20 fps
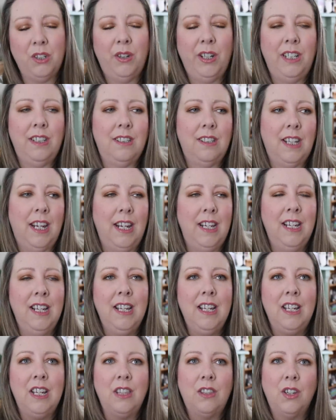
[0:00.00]
you today,
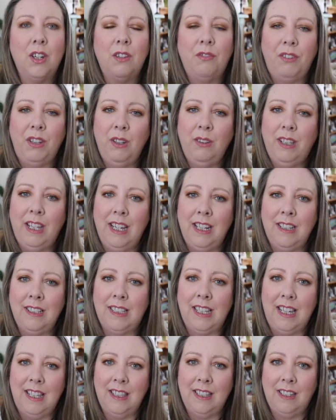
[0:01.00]
there are a few
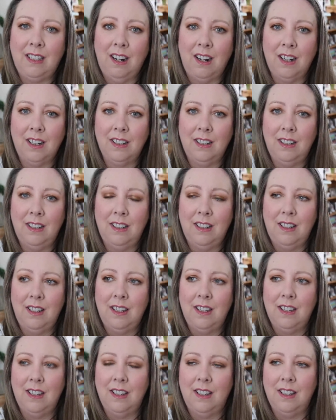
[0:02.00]
things in the garden
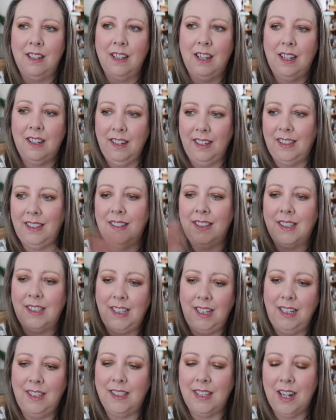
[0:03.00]
and like
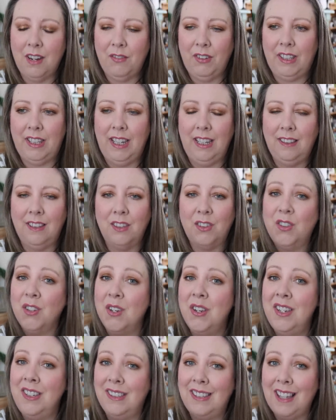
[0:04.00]
seeds and everything that
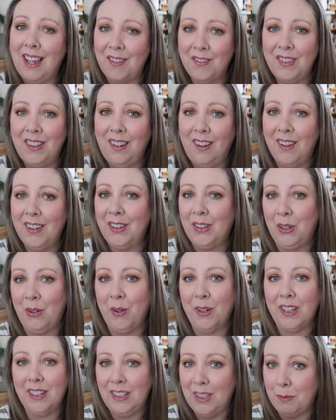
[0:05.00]
just haven't gone
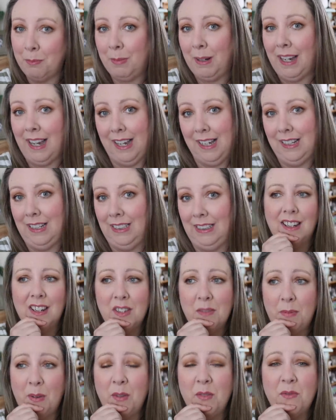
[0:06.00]
according to plan. I
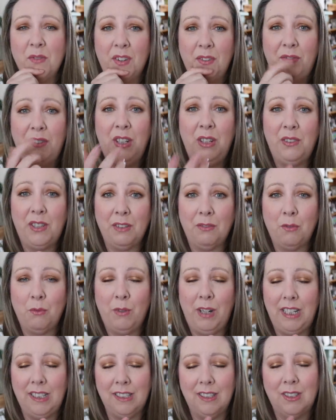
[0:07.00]
suppose for a few different
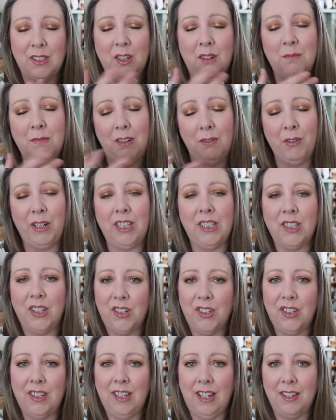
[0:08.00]
reasons. So I'm
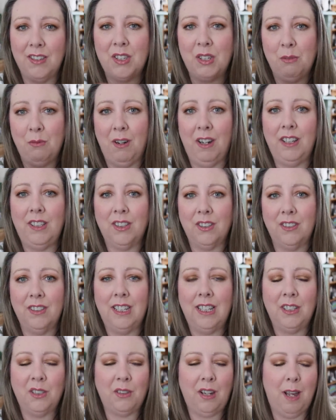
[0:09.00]
researching as to why certain
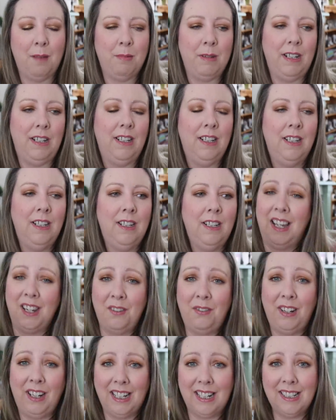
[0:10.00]
things are happening. And I
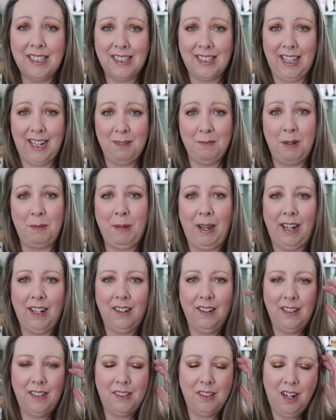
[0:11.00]
feel like it's setting me back
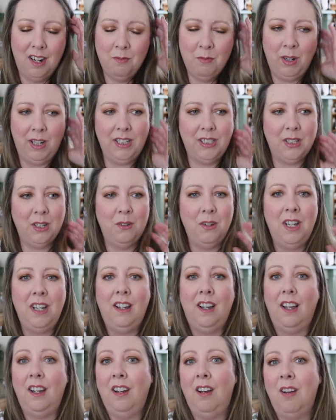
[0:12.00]
kind of time-wise. So
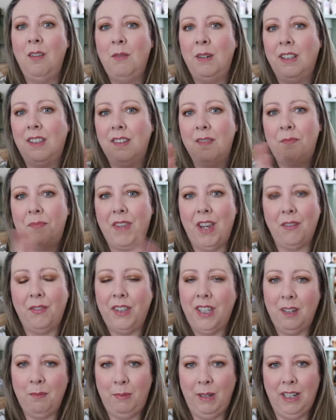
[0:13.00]
along with
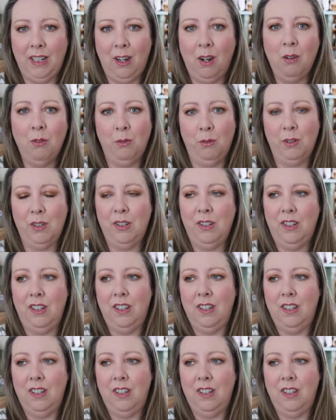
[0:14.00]
everything being cold,